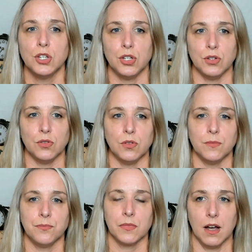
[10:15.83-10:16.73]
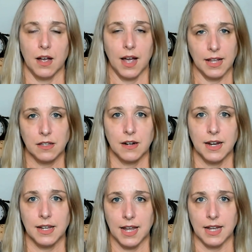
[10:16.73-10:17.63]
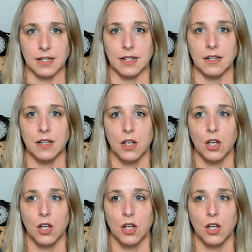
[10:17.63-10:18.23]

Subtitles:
to hike the Grand Canyon,